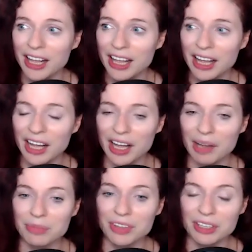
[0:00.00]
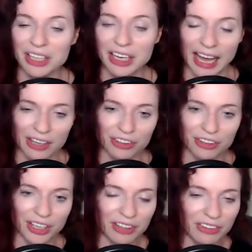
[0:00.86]
The lead
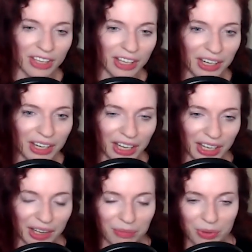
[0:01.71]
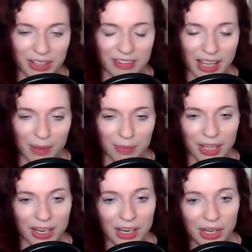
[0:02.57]
actress in Queen's
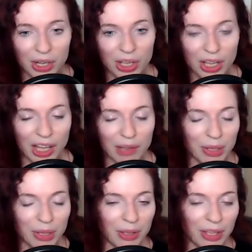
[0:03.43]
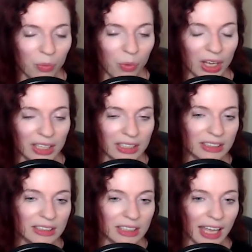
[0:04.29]
Gambit
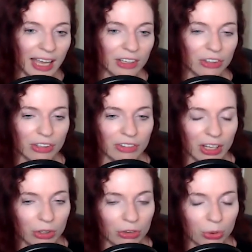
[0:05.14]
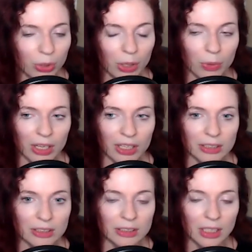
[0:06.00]
was Anya Taylor-Joy,
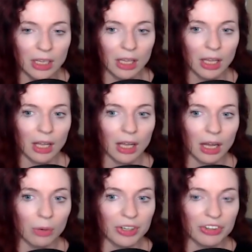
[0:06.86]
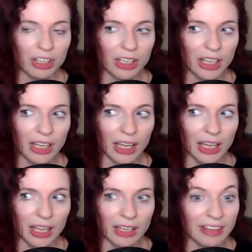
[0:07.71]
was originally
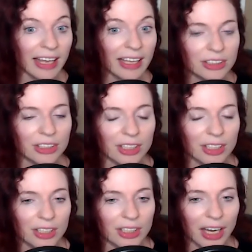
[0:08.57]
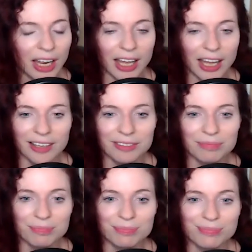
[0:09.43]
a dancer.
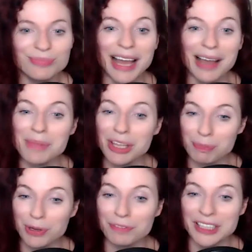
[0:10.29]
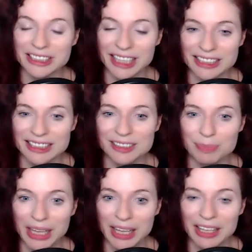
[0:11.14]
And that makes perfect sense,
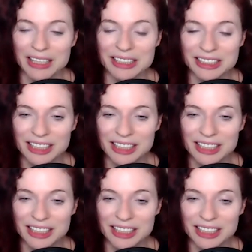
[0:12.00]
because